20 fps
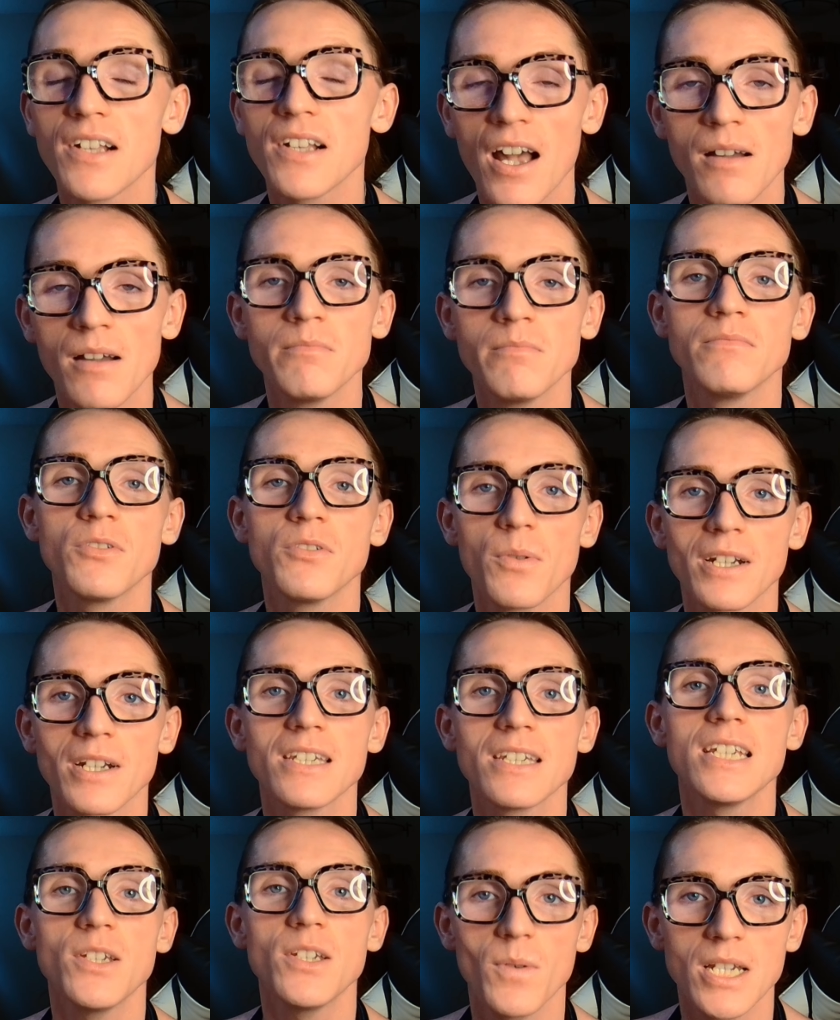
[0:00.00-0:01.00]
come
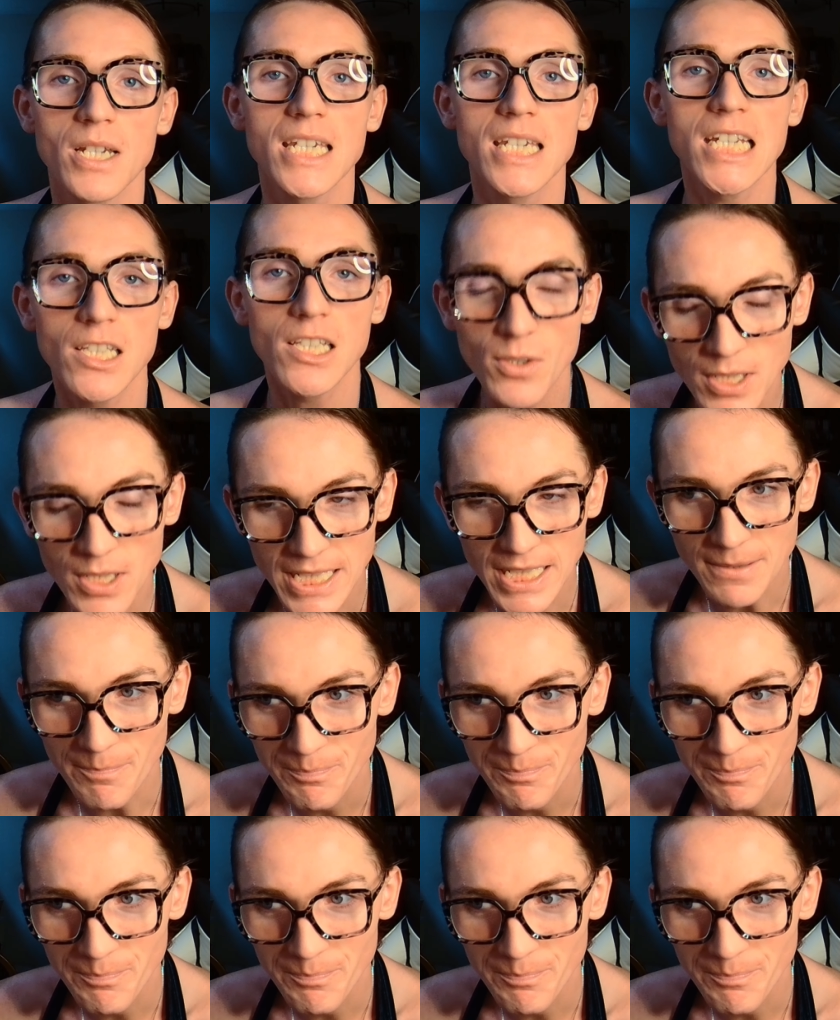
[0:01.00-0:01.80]
2023.